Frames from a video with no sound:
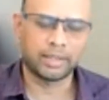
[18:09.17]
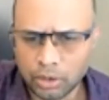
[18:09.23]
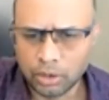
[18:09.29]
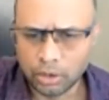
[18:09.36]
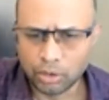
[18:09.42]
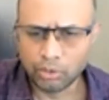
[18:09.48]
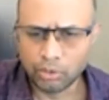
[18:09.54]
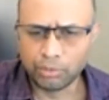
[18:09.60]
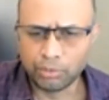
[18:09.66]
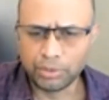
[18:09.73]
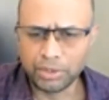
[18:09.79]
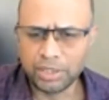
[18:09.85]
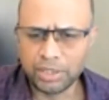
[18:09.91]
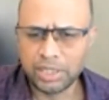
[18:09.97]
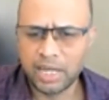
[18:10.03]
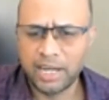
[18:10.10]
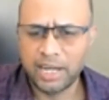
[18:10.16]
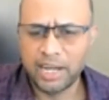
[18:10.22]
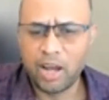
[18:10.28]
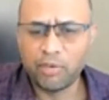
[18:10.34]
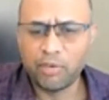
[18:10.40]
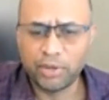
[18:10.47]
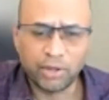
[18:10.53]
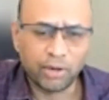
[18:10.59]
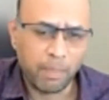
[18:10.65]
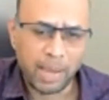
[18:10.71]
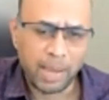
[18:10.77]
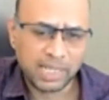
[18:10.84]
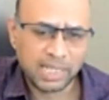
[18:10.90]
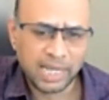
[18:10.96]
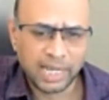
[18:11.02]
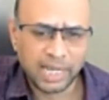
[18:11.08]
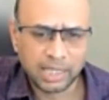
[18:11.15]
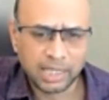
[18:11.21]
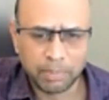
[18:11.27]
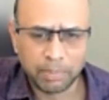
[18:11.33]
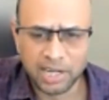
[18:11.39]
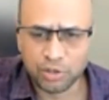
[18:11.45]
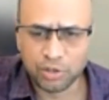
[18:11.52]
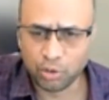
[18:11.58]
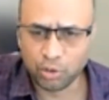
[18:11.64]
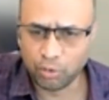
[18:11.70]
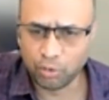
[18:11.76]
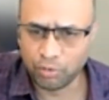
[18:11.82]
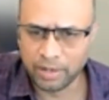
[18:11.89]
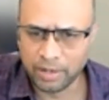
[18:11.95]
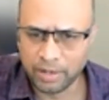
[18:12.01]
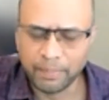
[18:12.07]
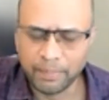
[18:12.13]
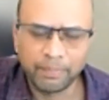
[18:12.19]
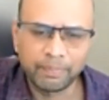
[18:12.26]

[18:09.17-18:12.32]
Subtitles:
So would you share any of your best experience so far?